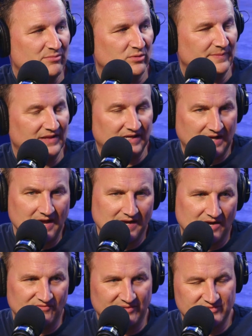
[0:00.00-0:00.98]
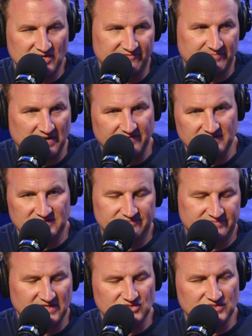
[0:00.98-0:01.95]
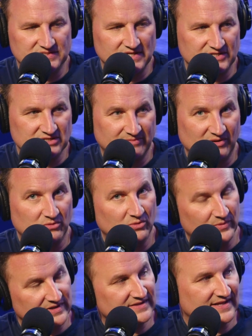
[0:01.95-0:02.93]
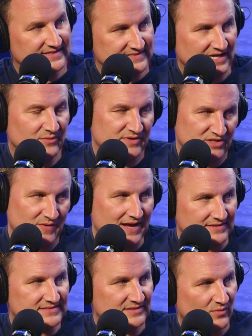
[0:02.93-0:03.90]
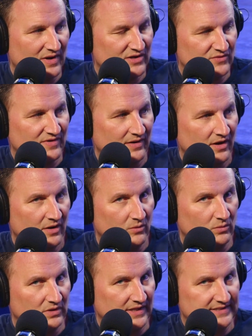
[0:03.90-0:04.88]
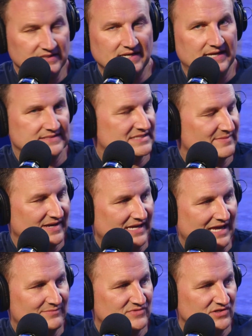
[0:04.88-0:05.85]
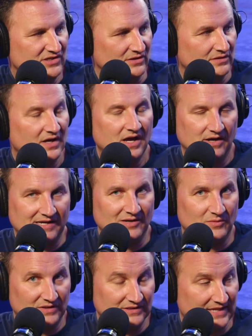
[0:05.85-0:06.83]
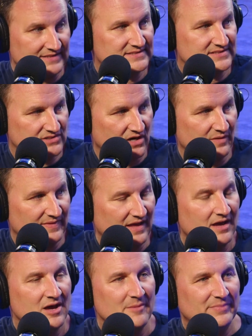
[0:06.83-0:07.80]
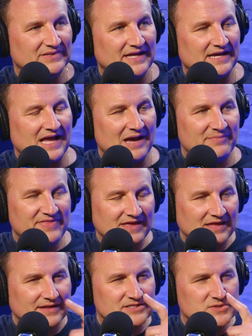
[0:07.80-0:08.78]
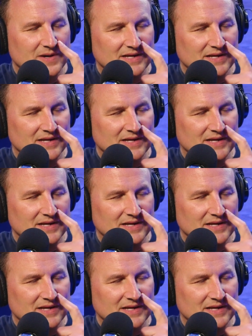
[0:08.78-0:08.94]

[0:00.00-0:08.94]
people will be like, I got ripped off by this such and such. I'm like, well, what did they say when you asked them why you were? Well, I didn't ask them. I came to you. Okay, well, let's start with that. But like, I'm thinking like,